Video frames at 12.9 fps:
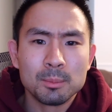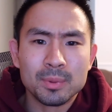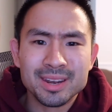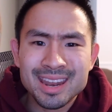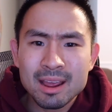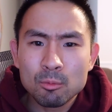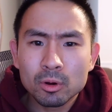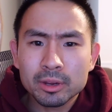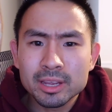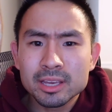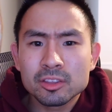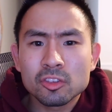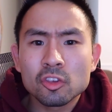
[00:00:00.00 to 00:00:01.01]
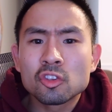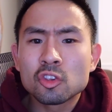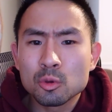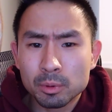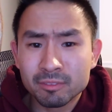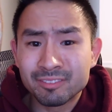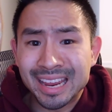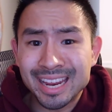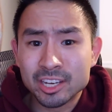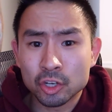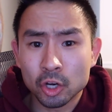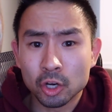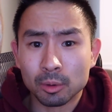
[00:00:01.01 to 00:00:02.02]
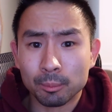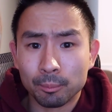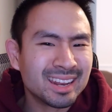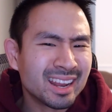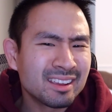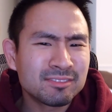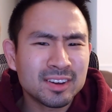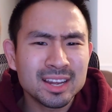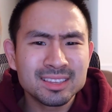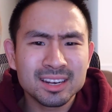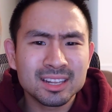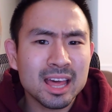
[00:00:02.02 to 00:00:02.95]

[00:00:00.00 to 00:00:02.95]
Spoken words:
But networking is a super vague term, and I find that a